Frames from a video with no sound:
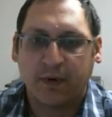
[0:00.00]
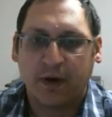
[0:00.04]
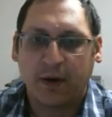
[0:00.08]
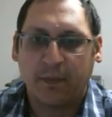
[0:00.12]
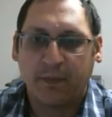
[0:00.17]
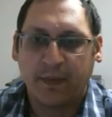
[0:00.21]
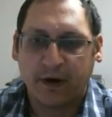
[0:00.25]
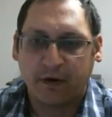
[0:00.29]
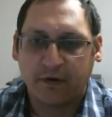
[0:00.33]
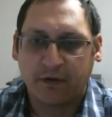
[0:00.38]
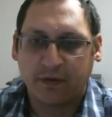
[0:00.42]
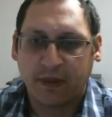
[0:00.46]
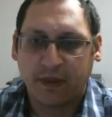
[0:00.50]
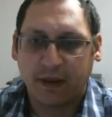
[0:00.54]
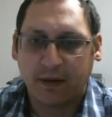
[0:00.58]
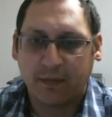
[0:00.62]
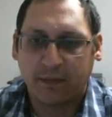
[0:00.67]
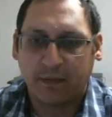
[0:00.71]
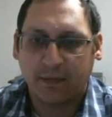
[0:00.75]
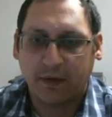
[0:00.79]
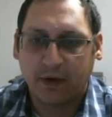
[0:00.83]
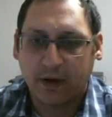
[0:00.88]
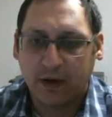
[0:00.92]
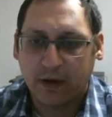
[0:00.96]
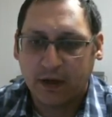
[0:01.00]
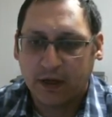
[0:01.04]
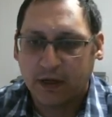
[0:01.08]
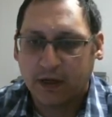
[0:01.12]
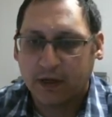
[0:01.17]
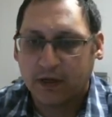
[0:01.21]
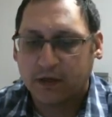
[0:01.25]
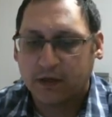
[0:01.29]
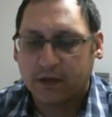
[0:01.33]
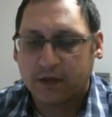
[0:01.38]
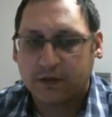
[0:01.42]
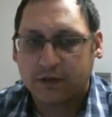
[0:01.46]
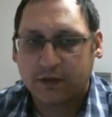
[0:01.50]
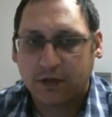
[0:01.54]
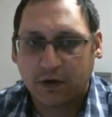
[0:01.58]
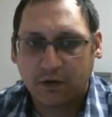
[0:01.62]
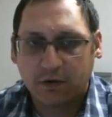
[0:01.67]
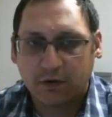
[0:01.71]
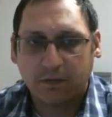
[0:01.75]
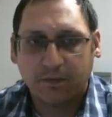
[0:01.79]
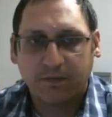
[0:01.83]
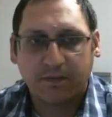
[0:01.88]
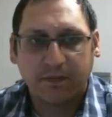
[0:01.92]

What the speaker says: about them. So,